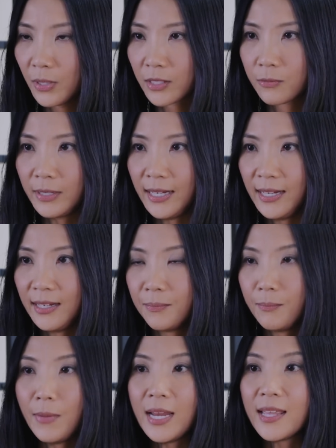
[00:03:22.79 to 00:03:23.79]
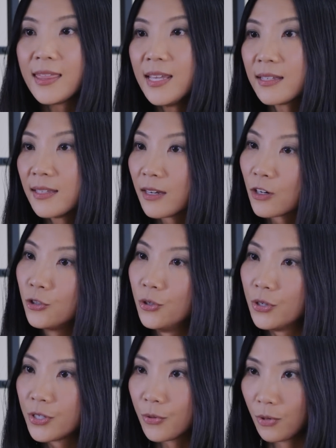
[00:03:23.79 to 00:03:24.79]
whether we may think they're
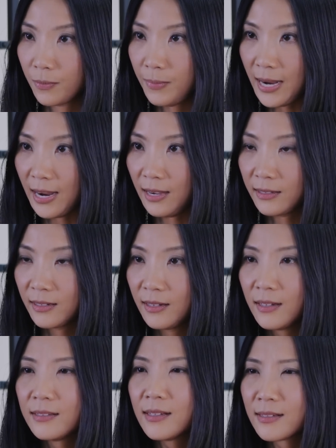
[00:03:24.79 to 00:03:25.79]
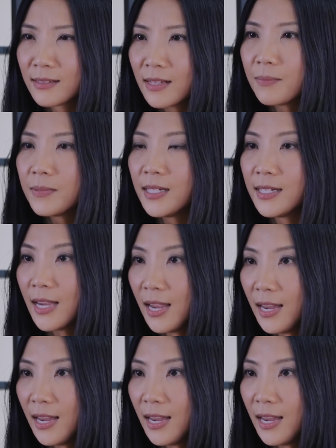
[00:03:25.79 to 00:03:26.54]
good or bad. It's accepting